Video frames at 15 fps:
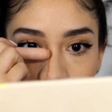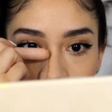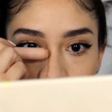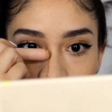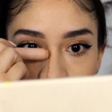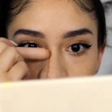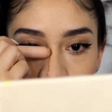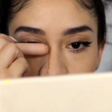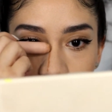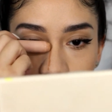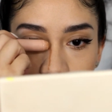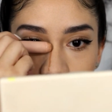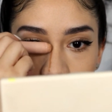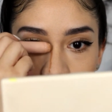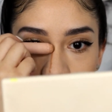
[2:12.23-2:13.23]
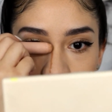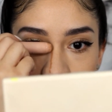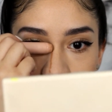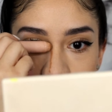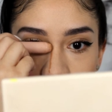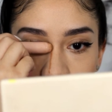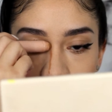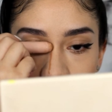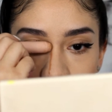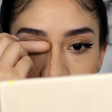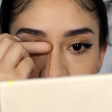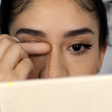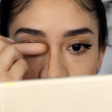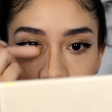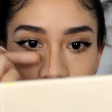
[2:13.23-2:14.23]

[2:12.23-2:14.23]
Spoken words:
you feel like